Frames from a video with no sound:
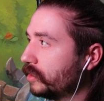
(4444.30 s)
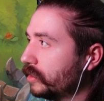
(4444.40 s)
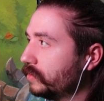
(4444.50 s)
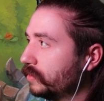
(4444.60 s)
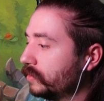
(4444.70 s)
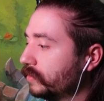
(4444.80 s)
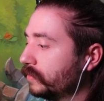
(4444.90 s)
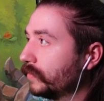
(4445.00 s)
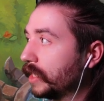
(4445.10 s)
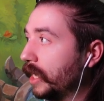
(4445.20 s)
out.
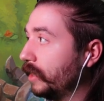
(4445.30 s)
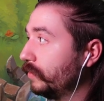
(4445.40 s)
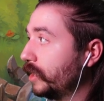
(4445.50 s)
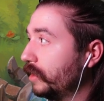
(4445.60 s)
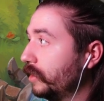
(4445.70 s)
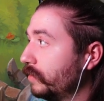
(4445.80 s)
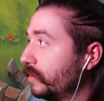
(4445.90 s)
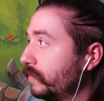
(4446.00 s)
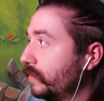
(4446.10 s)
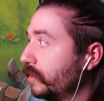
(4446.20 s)
I don't care. Get rid
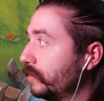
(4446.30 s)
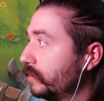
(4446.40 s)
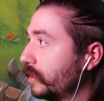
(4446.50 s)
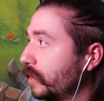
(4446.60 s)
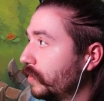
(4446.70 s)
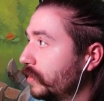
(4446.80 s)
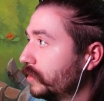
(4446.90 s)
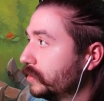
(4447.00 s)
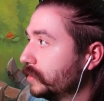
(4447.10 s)
of another counter.